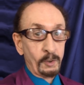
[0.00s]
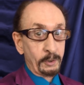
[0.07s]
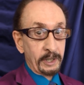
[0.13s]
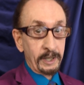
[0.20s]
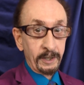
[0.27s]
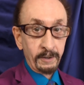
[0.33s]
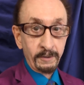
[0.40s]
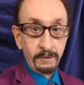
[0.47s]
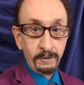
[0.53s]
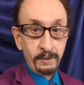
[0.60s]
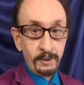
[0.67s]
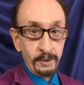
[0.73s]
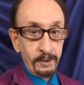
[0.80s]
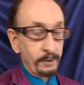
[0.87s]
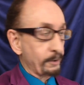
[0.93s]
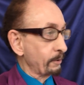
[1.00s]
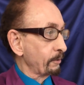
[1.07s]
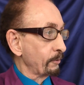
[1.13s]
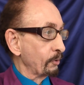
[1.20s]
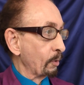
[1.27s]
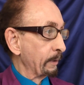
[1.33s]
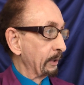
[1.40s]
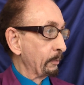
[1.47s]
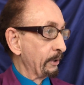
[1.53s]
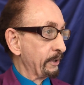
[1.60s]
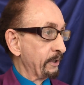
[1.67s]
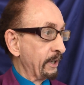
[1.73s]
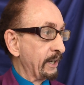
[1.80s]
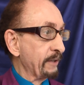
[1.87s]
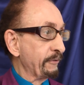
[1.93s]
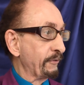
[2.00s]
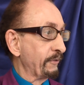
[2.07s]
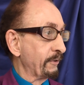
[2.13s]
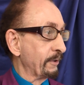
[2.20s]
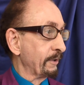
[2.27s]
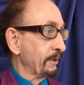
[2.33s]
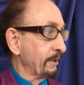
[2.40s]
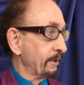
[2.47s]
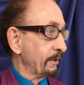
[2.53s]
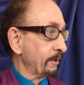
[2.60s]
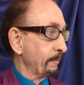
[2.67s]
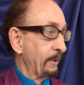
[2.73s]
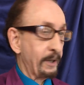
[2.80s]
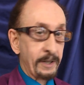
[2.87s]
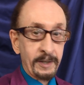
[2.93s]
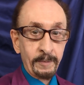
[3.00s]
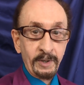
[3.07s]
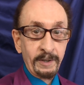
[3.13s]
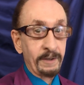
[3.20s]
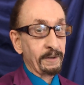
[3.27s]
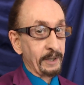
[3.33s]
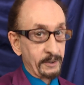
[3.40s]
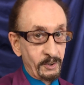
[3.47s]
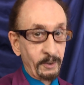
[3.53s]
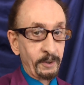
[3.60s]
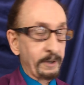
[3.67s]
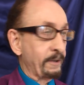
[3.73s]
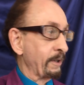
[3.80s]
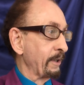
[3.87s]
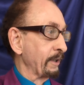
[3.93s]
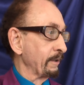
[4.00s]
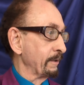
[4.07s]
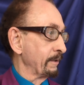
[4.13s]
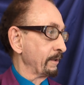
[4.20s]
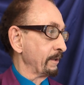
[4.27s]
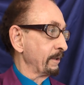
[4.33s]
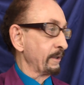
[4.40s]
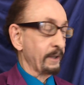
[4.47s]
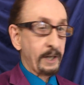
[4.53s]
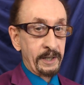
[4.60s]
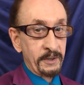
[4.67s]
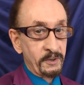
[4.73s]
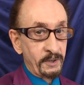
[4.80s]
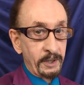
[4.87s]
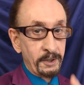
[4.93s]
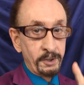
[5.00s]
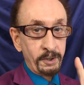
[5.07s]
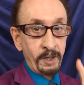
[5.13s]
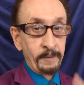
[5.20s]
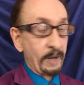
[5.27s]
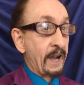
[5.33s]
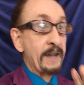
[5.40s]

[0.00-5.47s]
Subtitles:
Okay, nobody with a knife behind me. That's a good thing. Got to stay sharp.